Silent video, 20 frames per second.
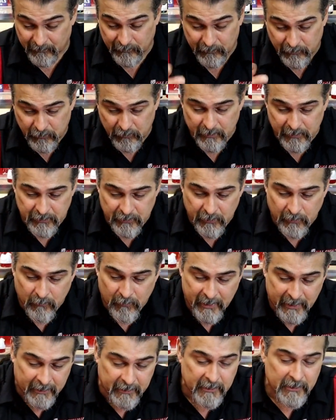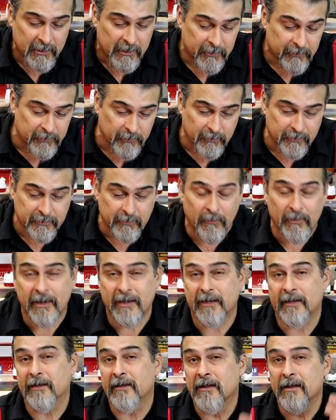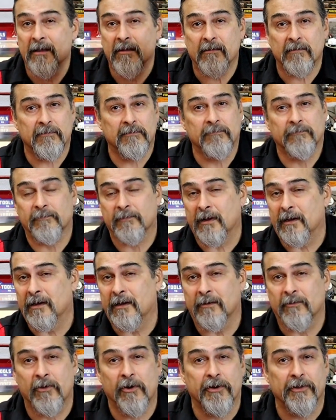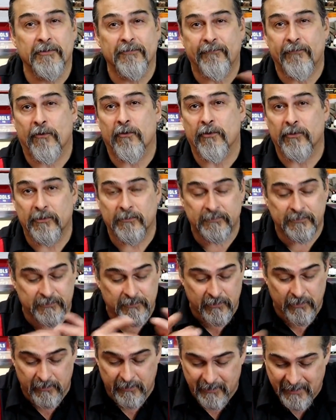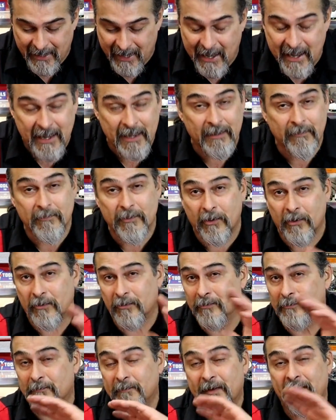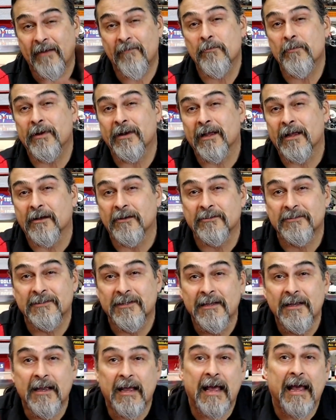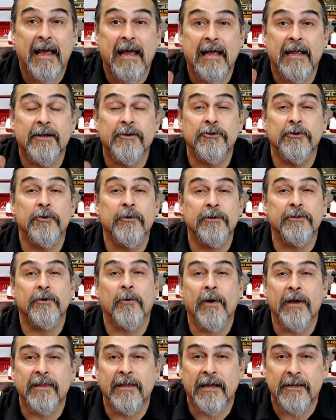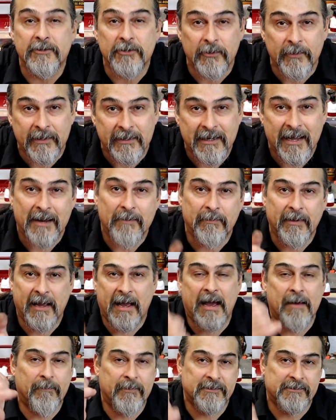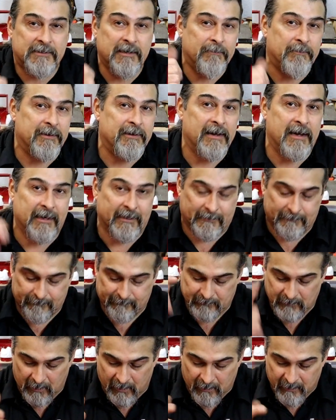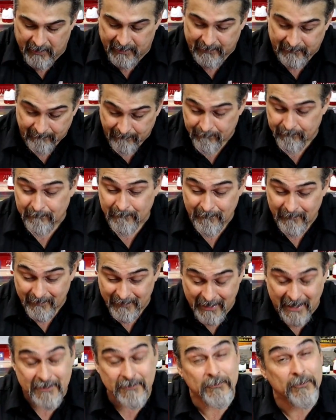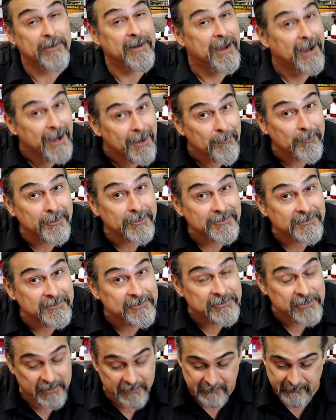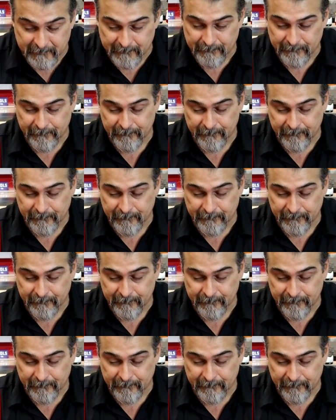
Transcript: Do it your way. Do it the way. Go to the forums. Go to the ham. Go everybody else. And do it the way they do it. And be happy. Sleep at night. All right. That's what I'm going to suggest.